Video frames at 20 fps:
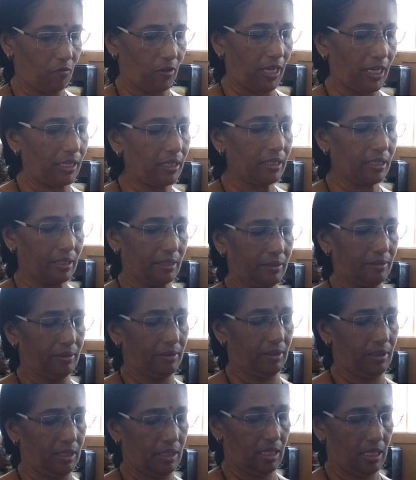weight.
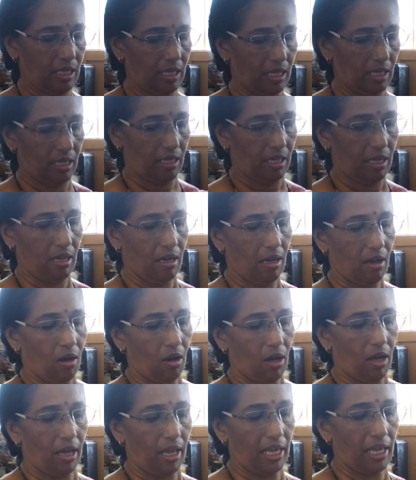
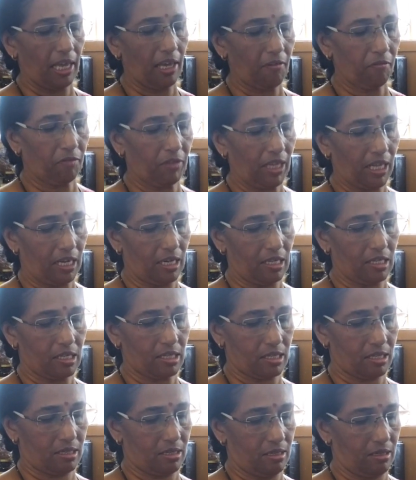If there
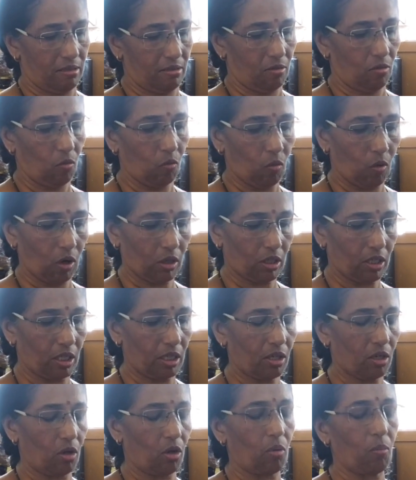is
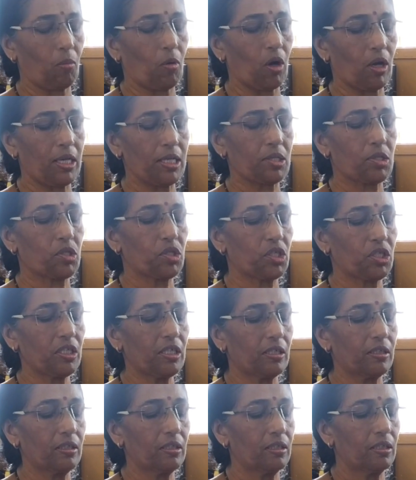water or
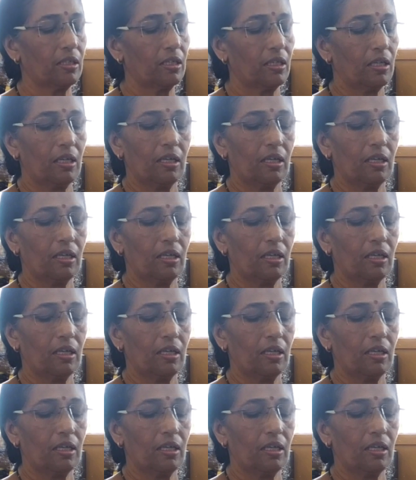moisture,